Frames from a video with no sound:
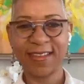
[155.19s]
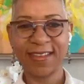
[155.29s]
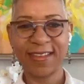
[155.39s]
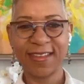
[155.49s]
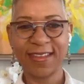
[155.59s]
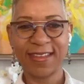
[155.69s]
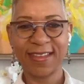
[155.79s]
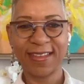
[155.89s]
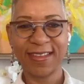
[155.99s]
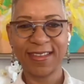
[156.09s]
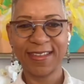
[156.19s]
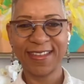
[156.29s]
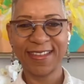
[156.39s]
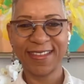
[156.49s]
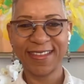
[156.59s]

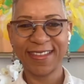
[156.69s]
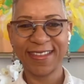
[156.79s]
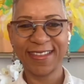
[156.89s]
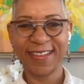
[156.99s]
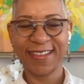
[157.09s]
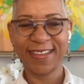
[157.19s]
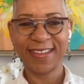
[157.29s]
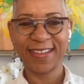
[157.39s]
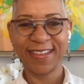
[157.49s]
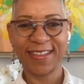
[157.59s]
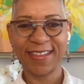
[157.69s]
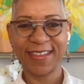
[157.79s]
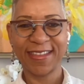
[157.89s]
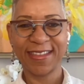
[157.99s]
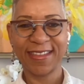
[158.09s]

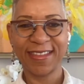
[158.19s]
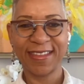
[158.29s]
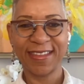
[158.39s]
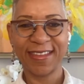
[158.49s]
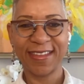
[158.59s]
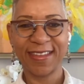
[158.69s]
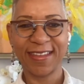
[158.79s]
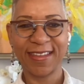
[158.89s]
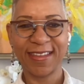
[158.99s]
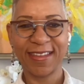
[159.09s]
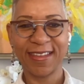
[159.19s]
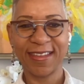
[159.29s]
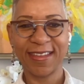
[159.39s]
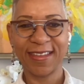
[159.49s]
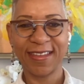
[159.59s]

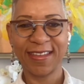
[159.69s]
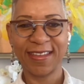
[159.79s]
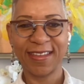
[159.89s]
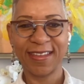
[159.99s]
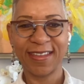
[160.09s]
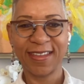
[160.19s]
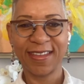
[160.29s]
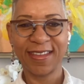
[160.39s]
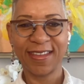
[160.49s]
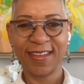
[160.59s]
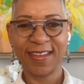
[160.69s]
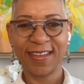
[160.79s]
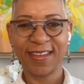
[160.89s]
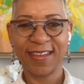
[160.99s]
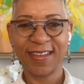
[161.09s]

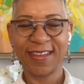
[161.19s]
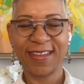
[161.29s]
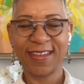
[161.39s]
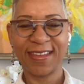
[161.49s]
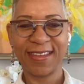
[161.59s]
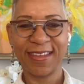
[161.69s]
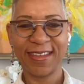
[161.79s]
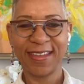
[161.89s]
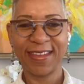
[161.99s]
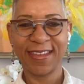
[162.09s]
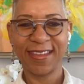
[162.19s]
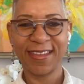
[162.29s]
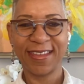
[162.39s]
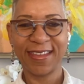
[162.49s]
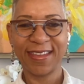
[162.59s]

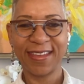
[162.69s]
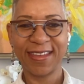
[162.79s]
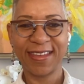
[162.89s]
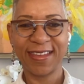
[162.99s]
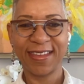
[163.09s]
The person shown says nothing.